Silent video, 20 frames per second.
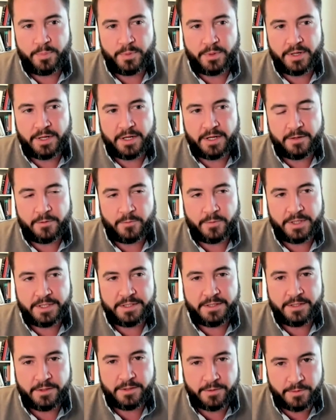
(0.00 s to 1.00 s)
But
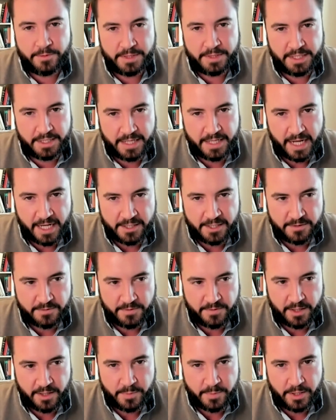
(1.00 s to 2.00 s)
we do need
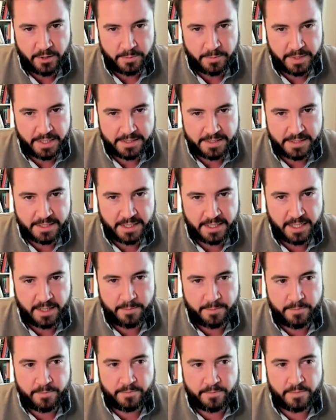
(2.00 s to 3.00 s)
gas-fired power plants to
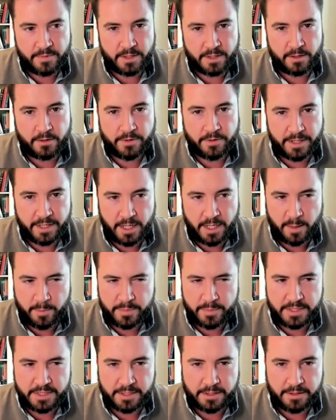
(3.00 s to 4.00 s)
keep the grid
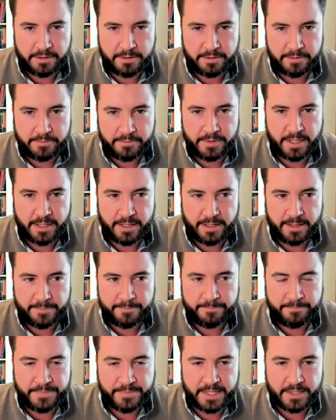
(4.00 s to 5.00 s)
up. So
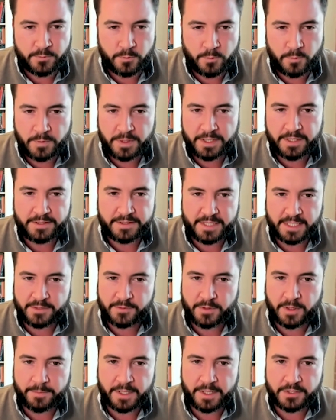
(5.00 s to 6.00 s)
uh, it's one of those
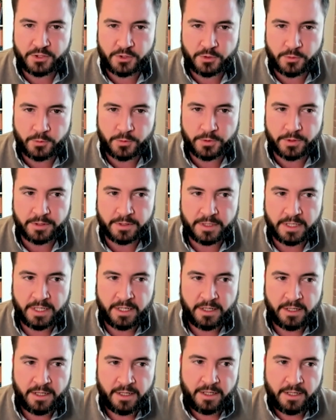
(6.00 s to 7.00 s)
things where I'm not sure
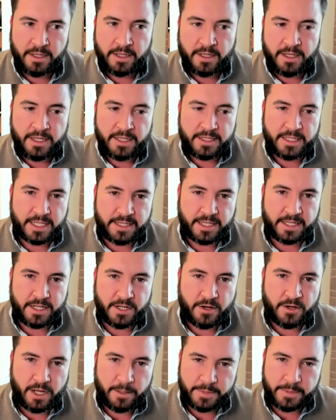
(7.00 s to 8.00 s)
that they
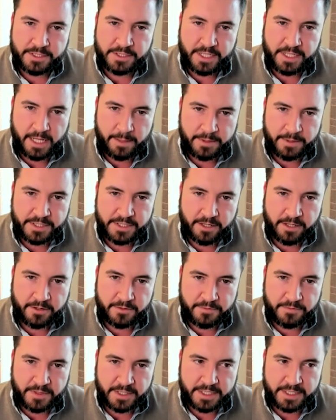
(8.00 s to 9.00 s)
know how much damage
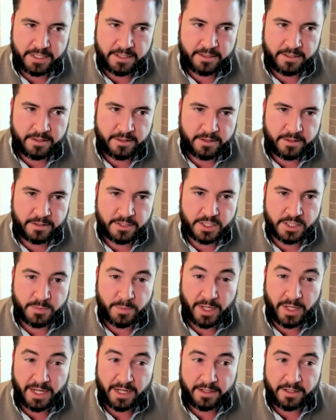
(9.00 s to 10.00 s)
they're inflicting
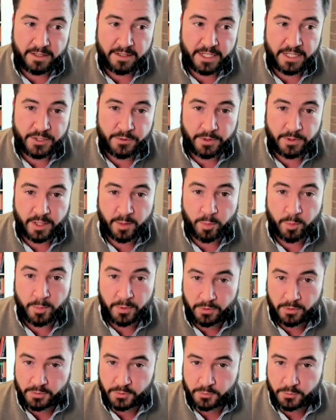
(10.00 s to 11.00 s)
just by issuing a
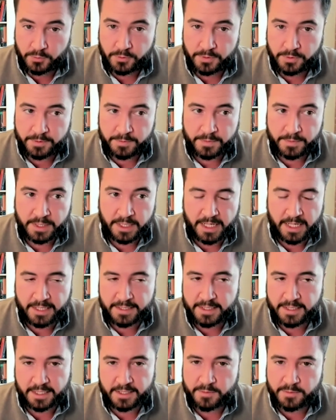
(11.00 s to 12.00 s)
proposed rule. And
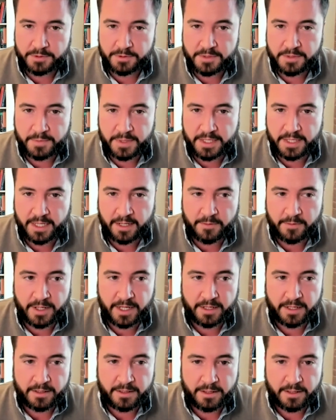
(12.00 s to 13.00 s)
it's not supposed to be that
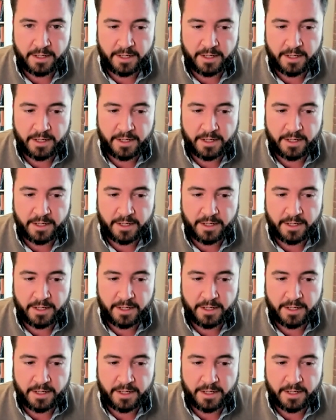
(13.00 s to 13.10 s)
way.